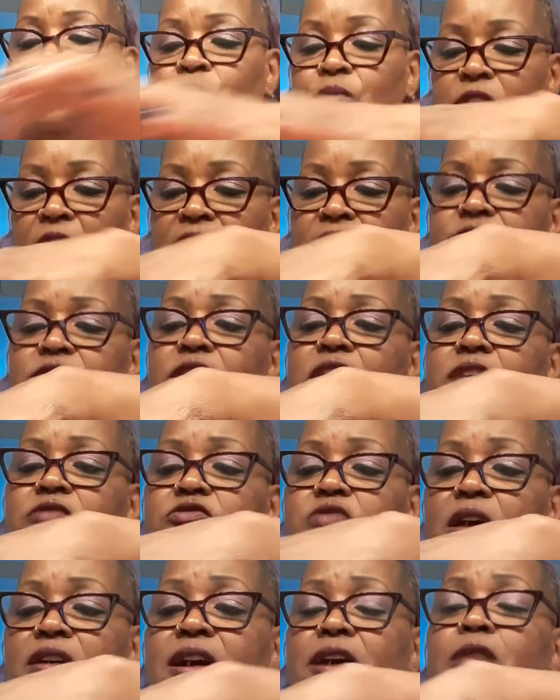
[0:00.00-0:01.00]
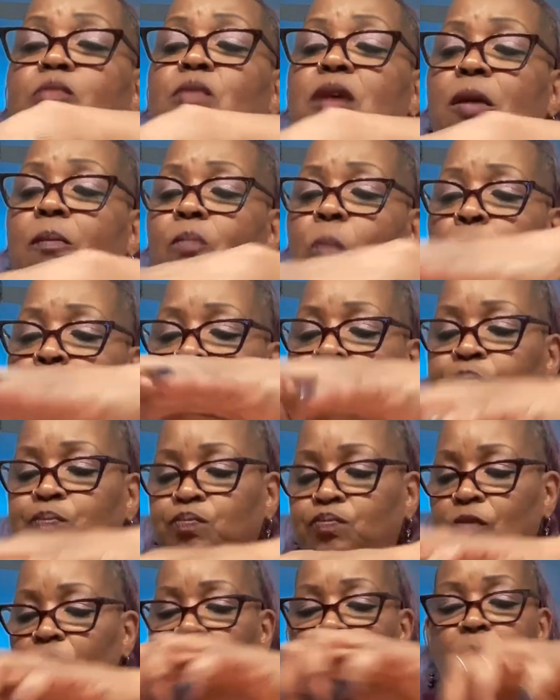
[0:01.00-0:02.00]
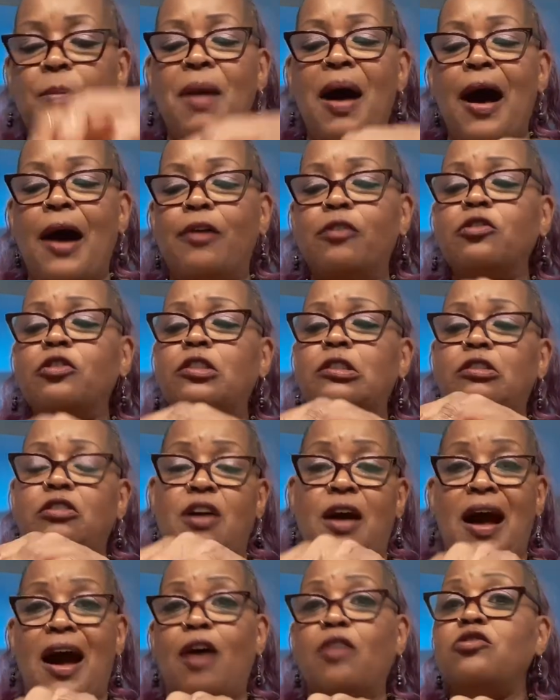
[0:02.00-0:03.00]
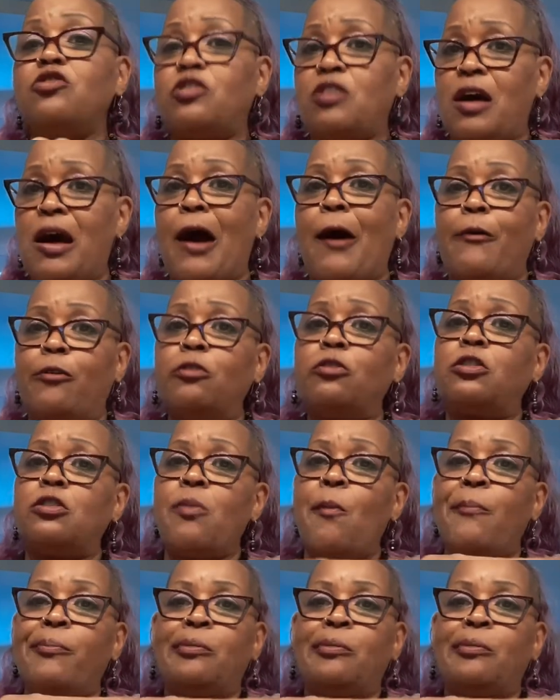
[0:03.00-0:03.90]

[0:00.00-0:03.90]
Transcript: I had to leave, so I kind of went from house to house to house.